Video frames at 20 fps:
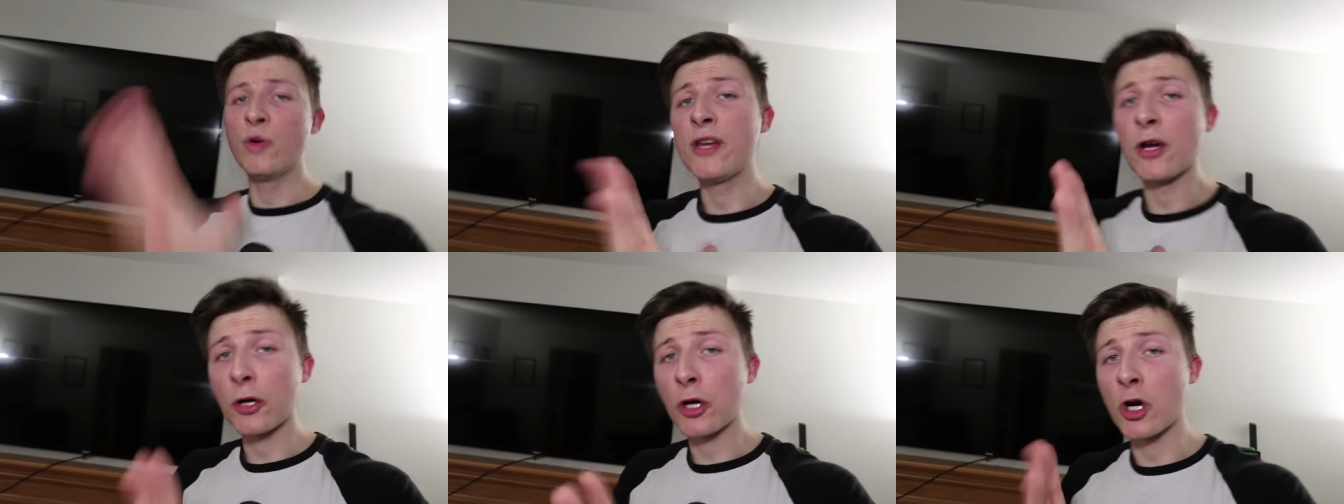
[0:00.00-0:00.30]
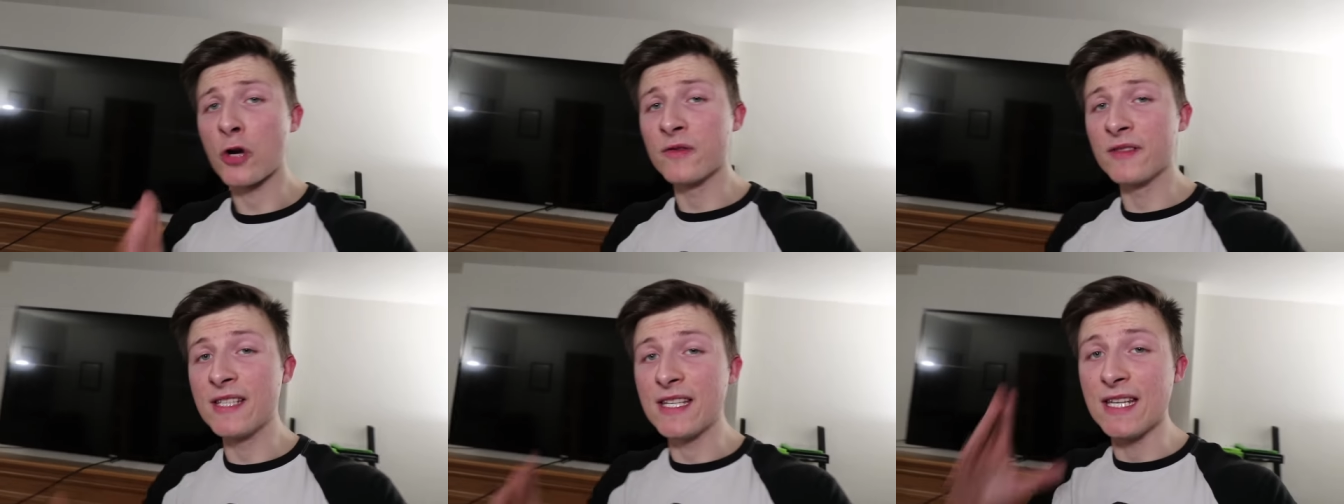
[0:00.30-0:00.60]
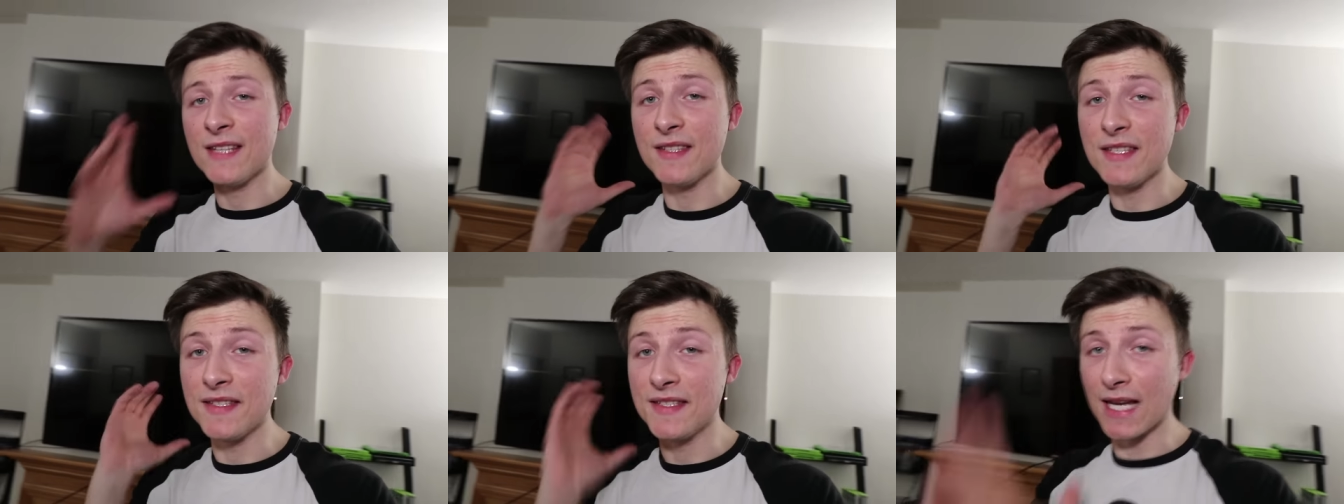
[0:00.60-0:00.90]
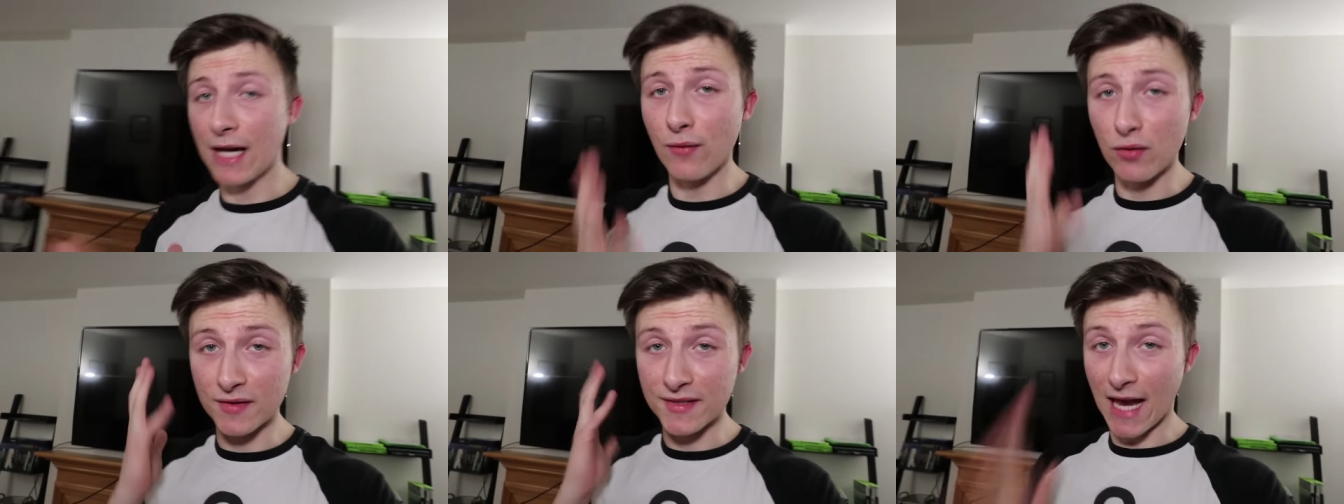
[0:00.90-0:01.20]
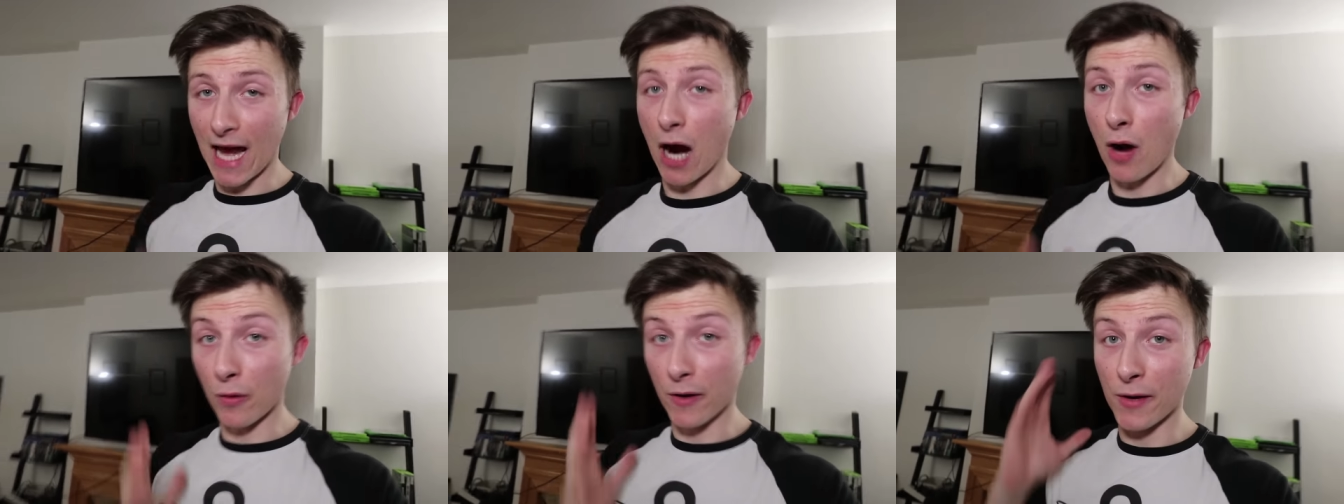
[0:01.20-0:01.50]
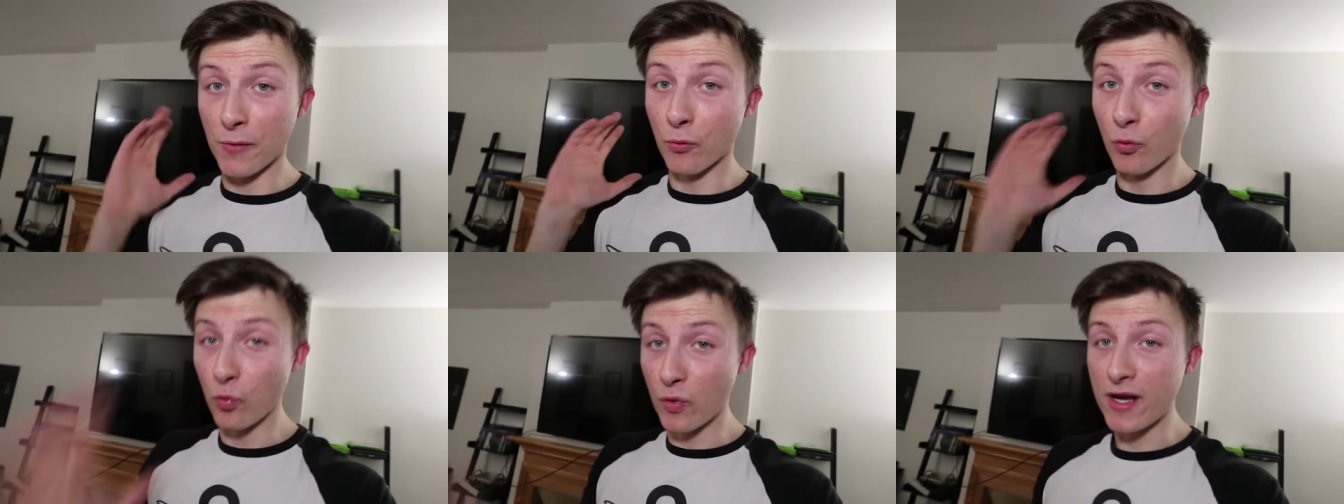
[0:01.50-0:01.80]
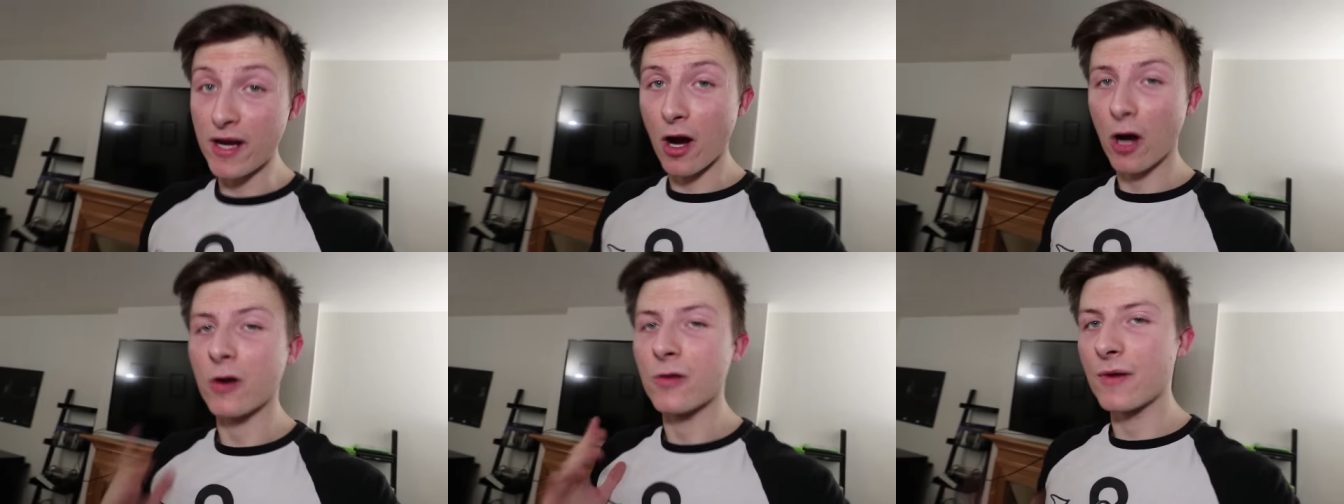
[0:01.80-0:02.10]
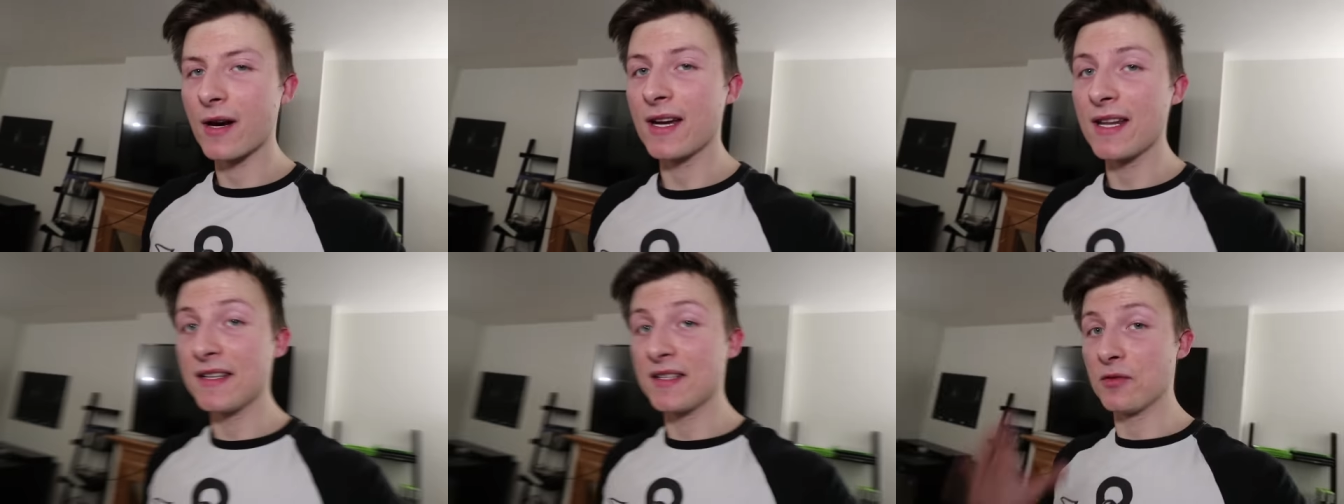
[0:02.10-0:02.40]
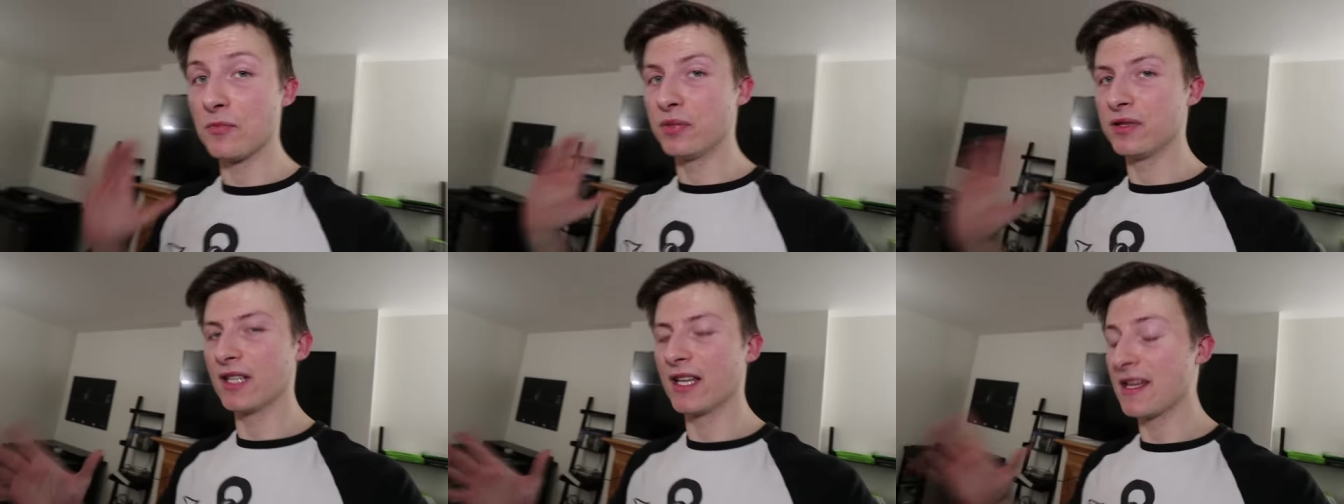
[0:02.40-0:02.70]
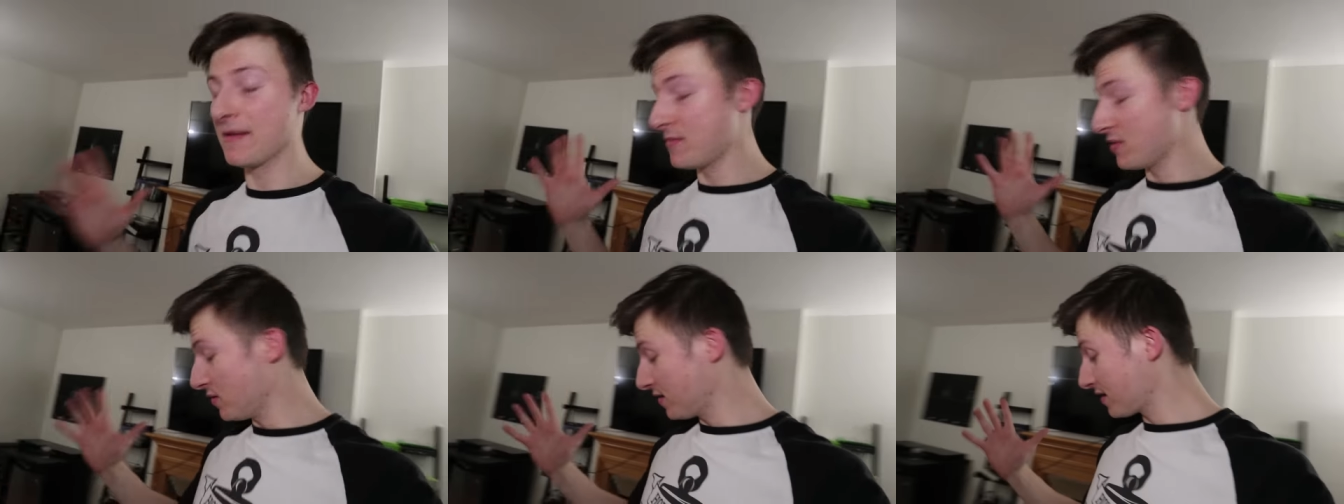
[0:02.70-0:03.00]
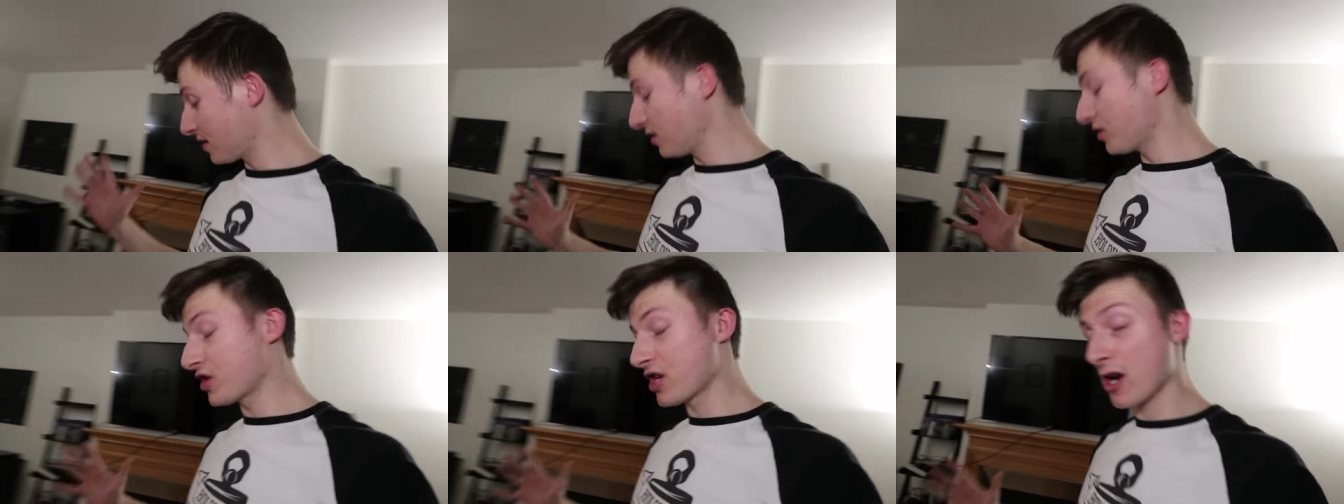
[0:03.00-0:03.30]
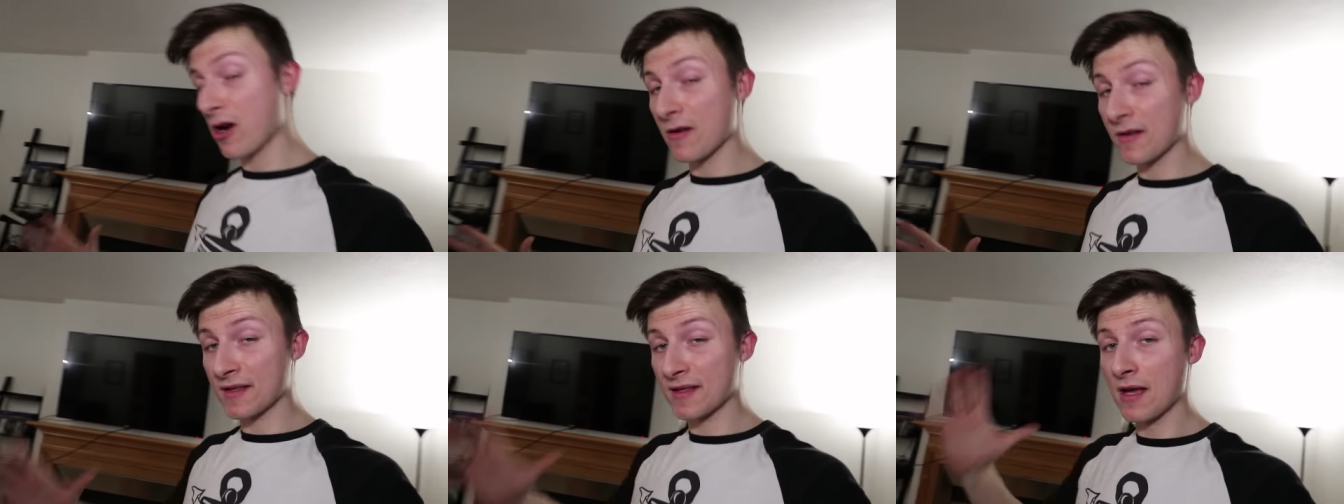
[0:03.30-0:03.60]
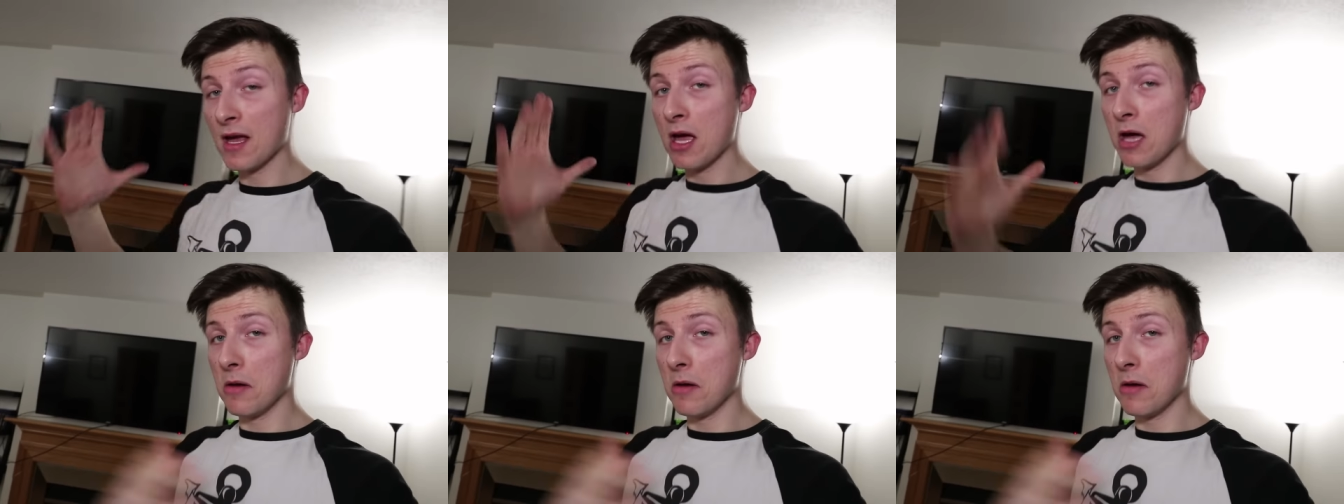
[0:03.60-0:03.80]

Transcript: We are currently in the devil's hour and we are ready to play musical chairs